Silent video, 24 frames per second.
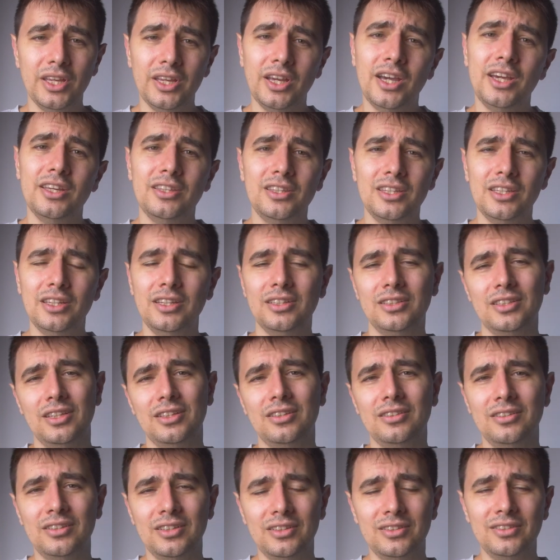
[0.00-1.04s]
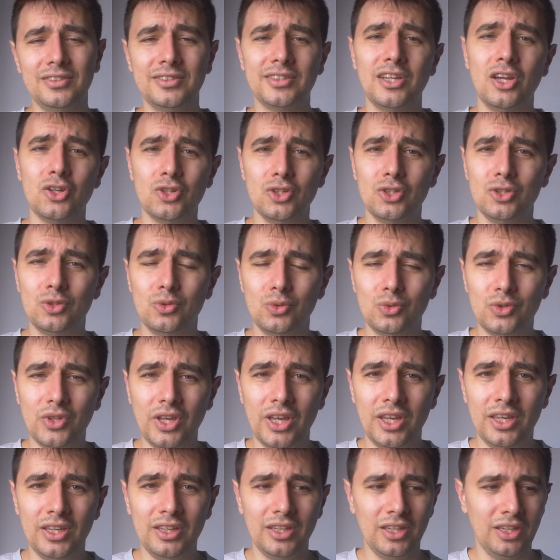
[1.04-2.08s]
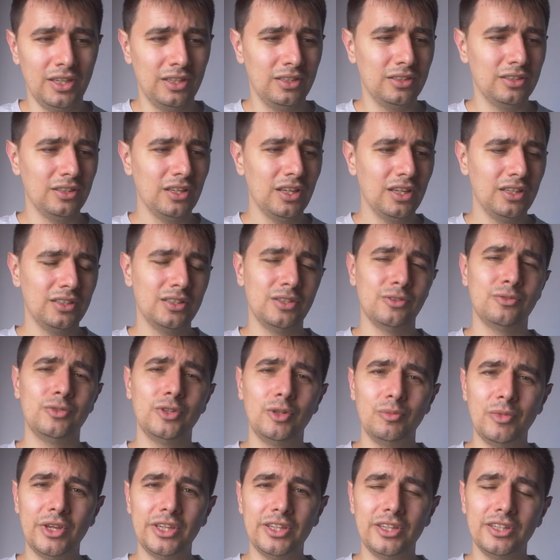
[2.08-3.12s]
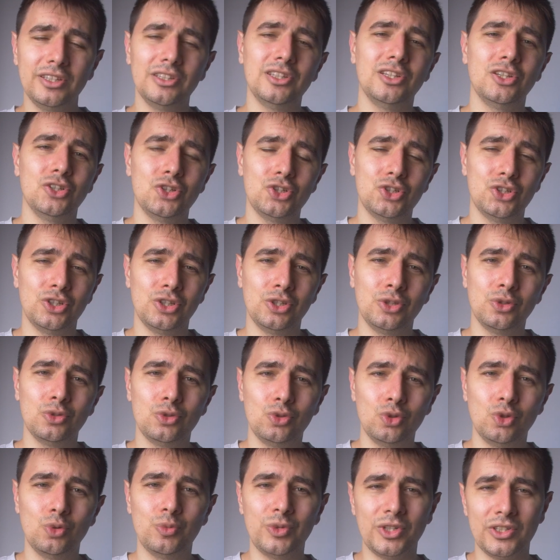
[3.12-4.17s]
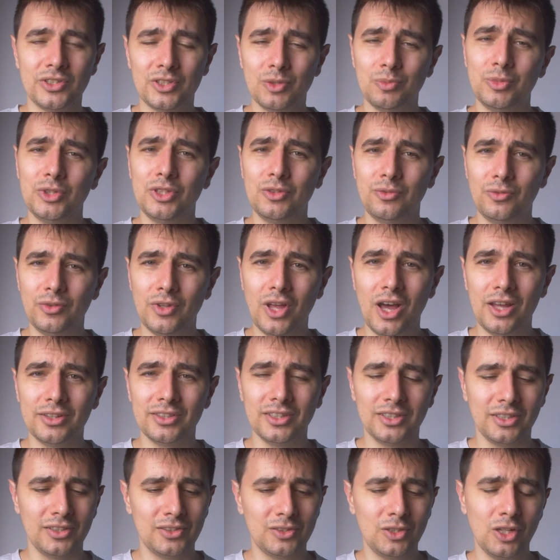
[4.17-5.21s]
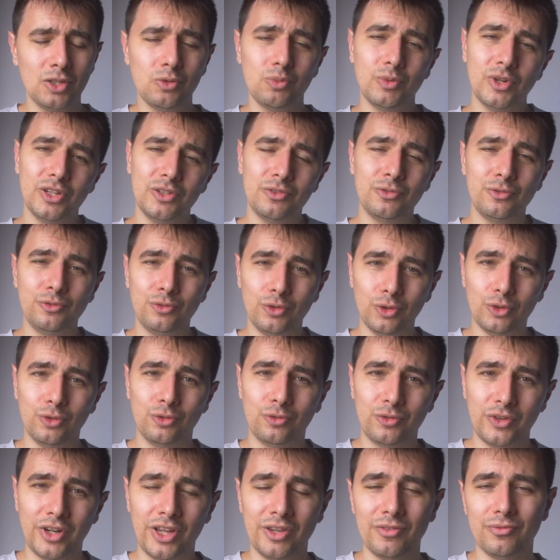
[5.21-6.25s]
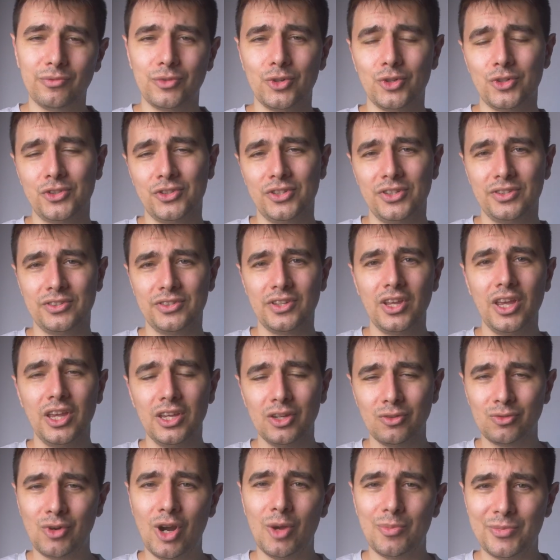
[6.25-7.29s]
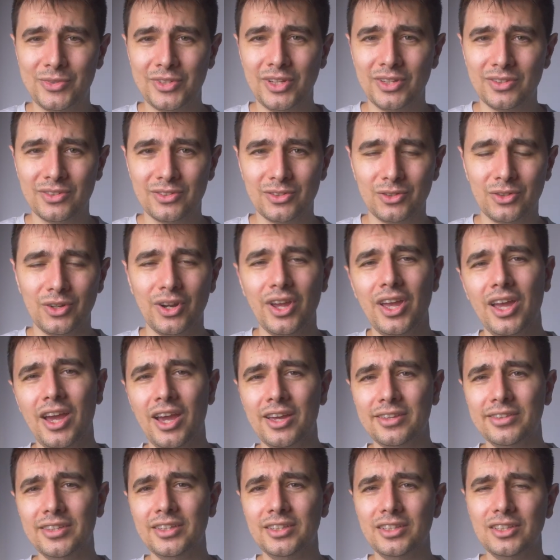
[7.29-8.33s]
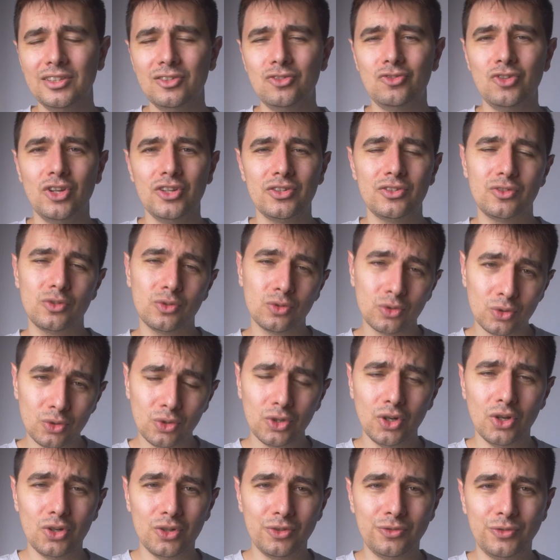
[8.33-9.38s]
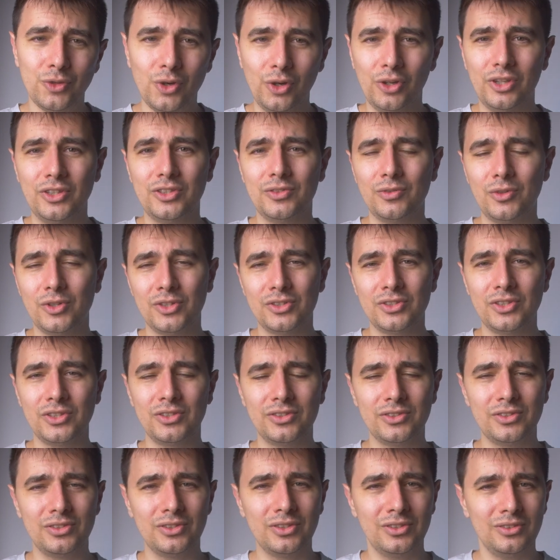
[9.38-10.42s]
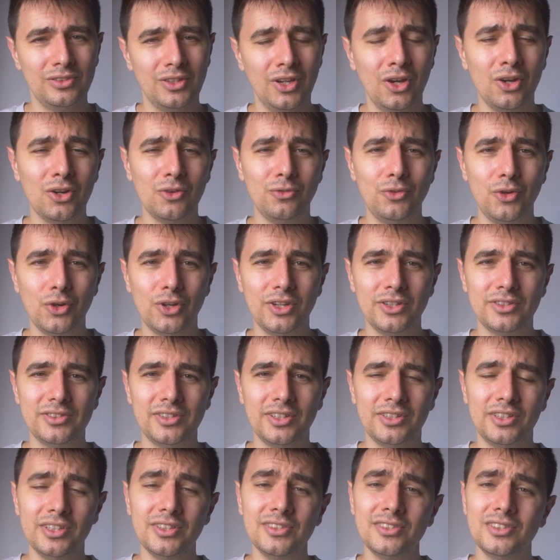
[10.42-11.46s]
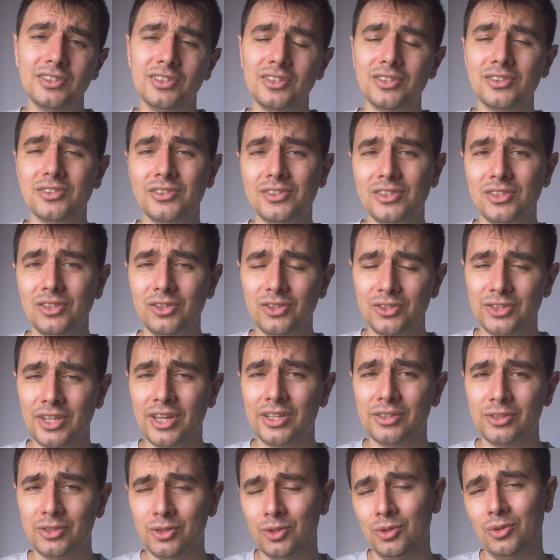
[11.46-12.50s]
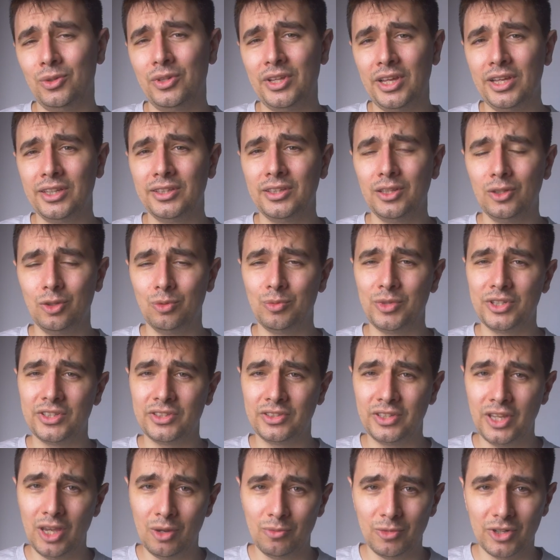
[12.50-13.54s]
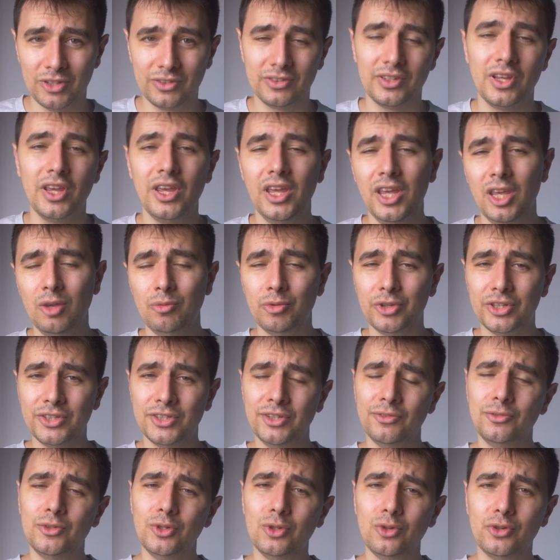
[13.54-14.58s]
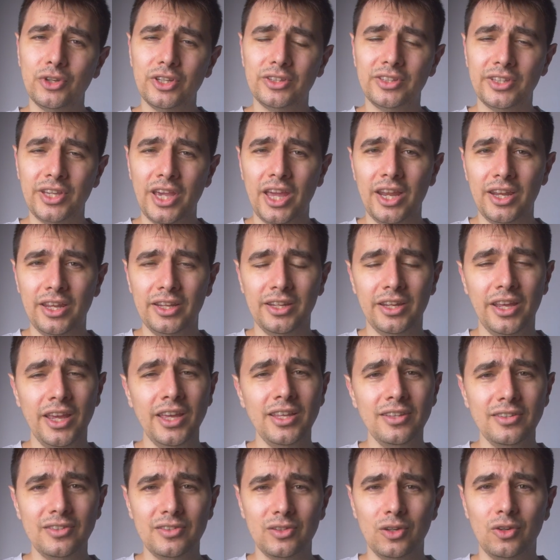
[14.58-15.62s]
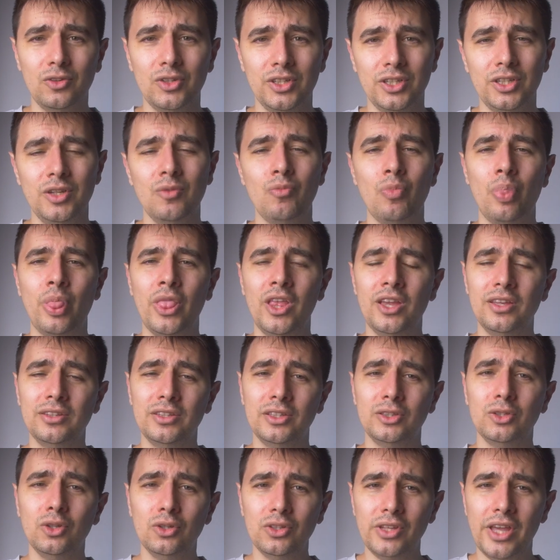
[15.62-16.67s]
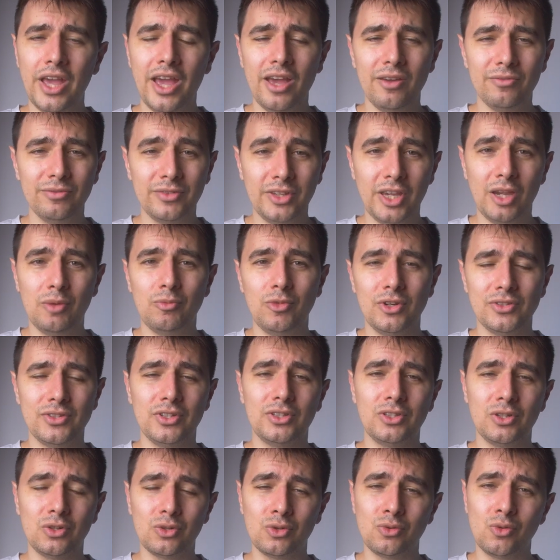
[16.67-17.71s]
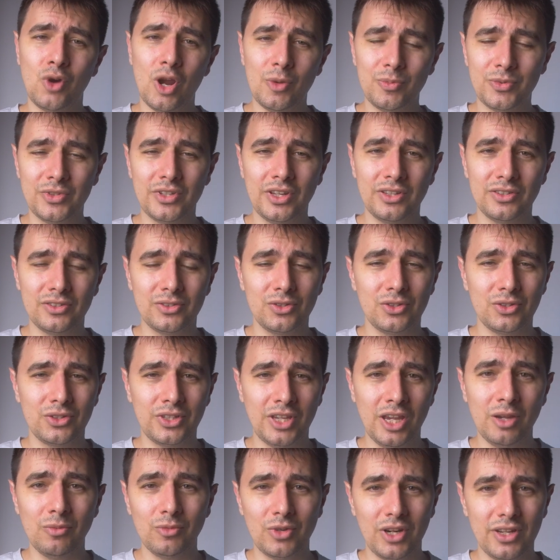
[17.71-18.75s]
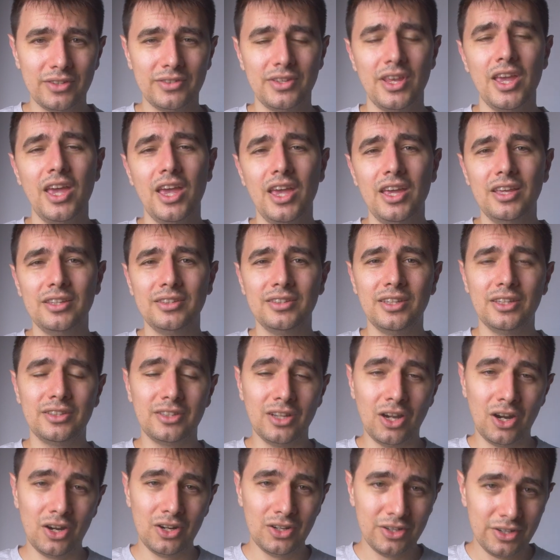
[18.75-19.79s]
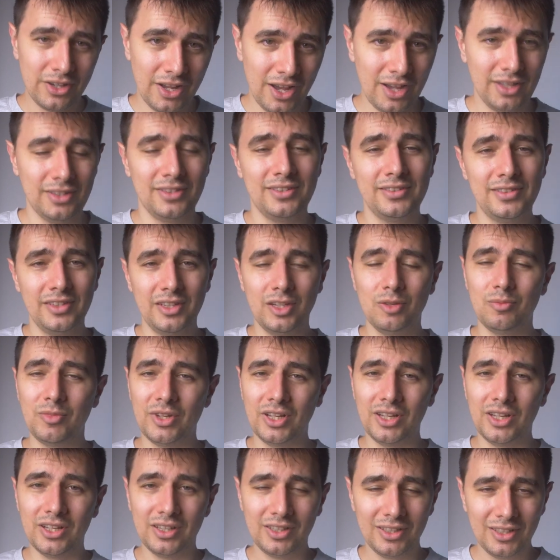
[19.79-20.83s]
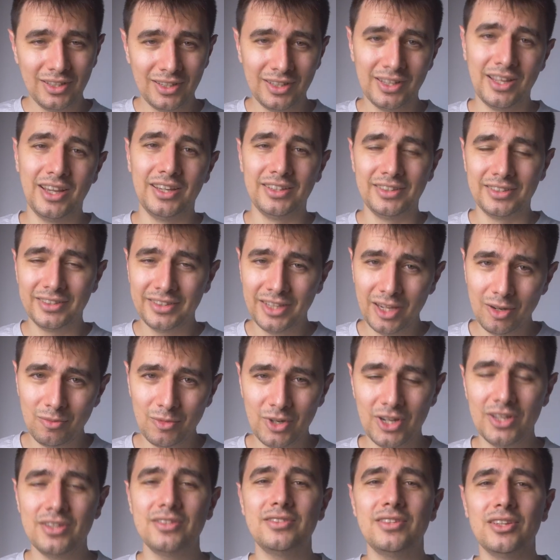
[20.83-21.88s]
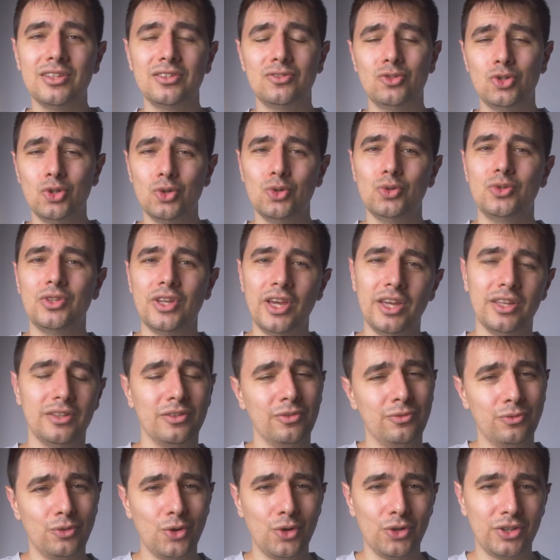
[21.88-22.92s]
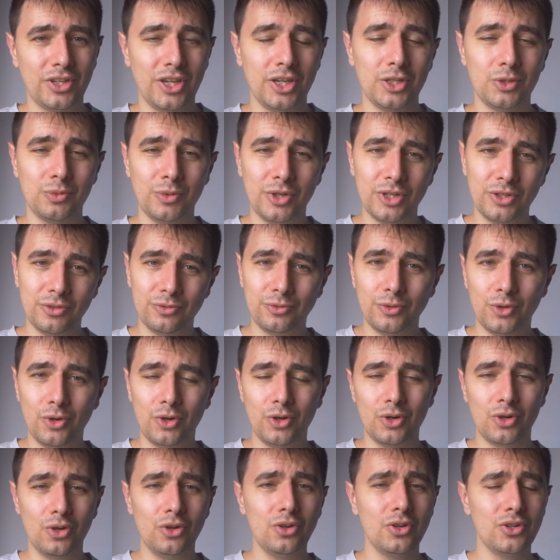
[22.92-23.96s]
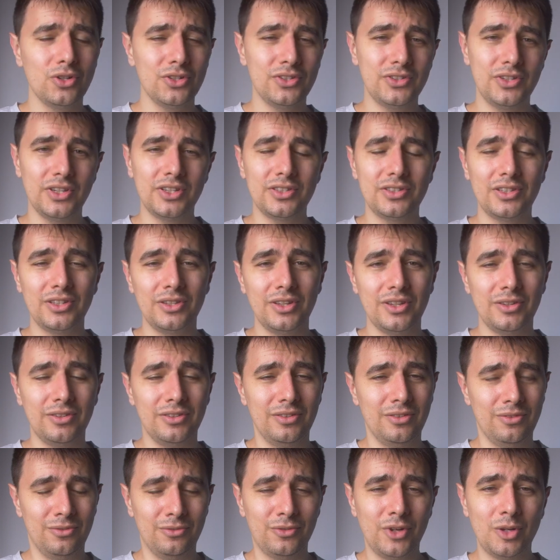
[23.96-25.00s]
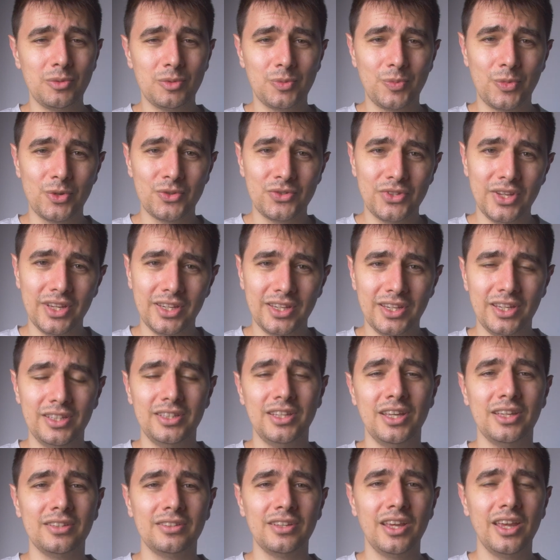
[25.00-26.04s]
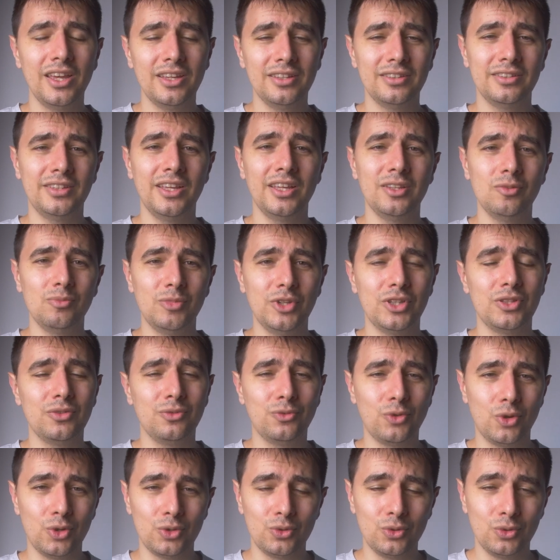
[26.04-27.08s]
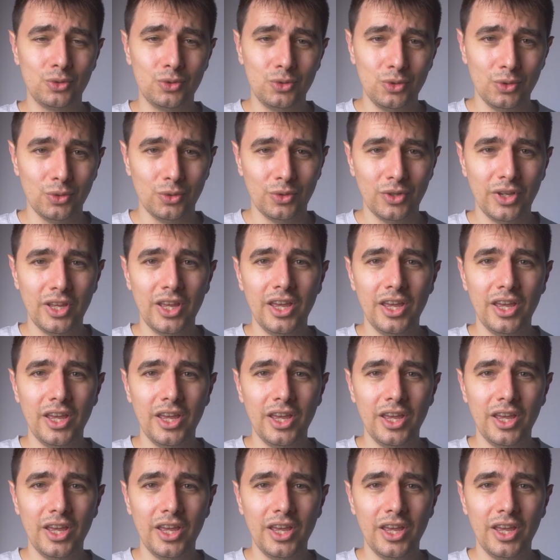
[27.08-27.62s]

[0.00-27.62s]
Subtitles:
I think that the discussion today in the filmmaking niche in YouTube is a bit flawed, and it's not really full frame versus crop sensor. I think it's just good autofocus versus autofocus that isn't considered that good like the Lumix cameras. Because if you look at Canon and Sony, they don't have cameras that are crop sensor cameras that are not cinema line cameras that shoot at 4K 24 or 60 frames per second at 10-bit 422.